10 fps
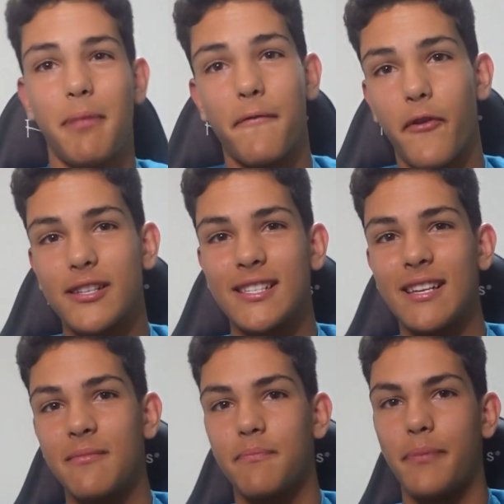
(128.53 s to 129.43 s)
But for
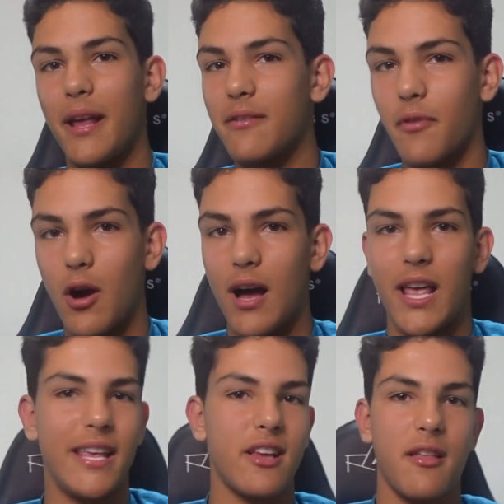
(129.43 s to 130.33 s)
Essendon, Peter Wright,
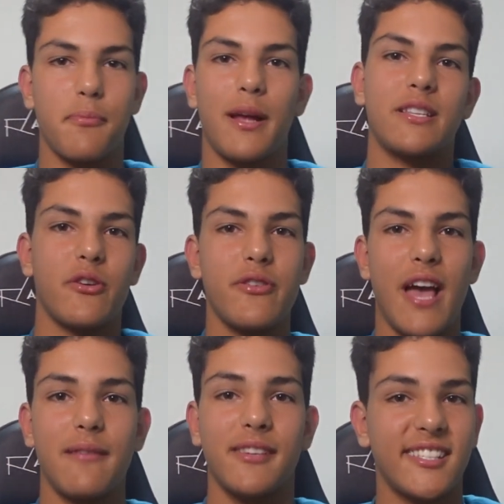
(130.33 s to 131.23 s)
he's only played 2
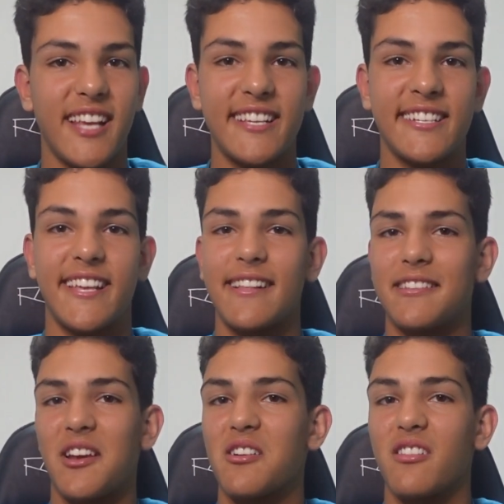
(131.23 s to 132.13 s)
games this season and kicked a
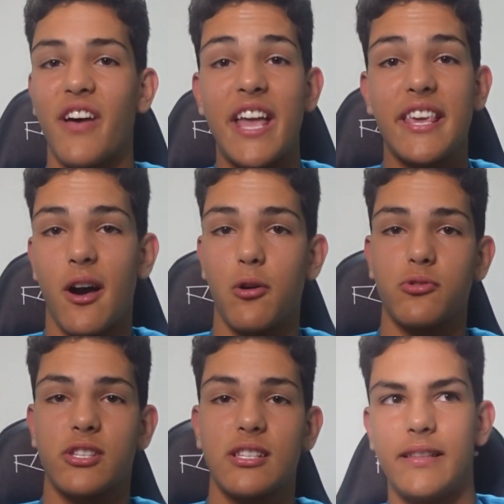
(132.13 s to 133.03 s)
total of 8
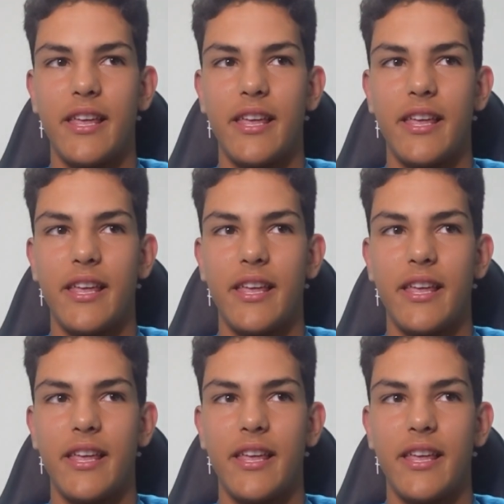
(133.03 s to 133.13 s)
goals.